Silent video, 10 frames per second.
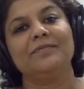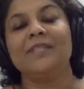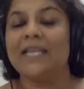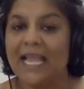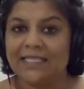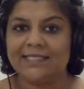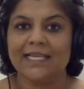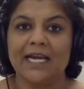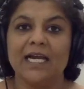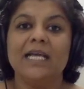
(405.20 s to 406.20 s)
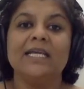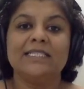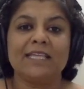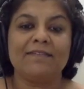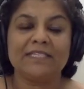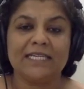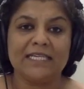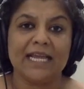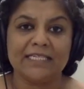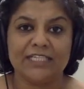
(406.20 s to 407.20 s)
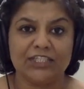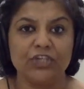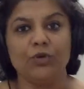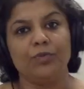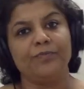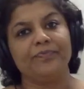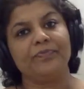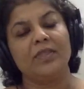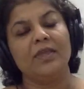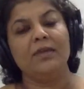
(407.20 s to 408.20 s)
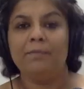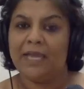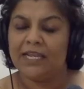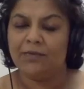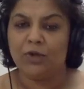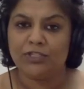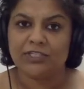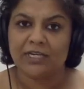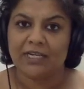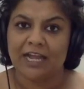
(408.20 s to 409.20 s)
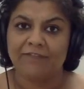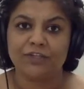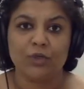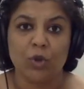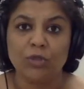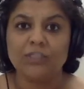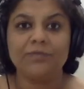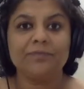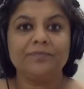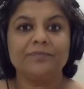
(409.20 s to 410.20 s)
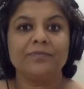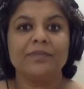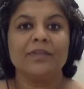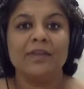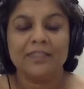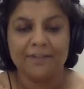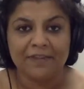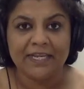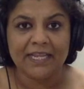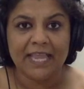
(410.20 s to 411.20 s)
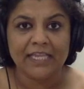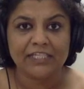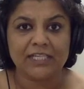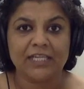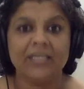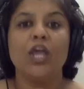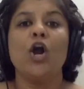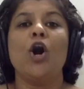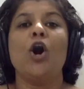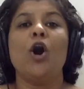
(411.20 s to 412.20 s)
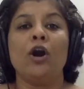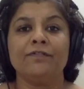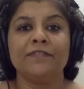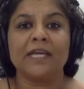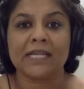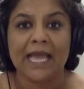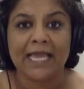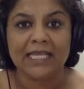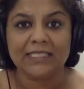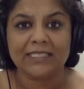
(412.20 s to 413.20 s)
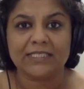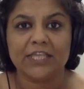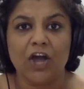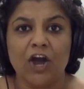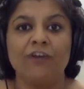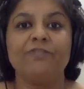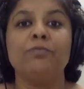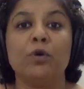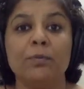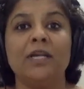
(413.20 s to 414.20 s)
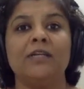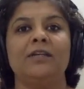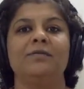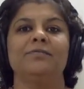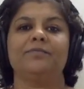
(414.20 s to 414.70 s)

The next year, 1792, Mary Wollstonecraft wrote The Vindication of the Rights of Woman.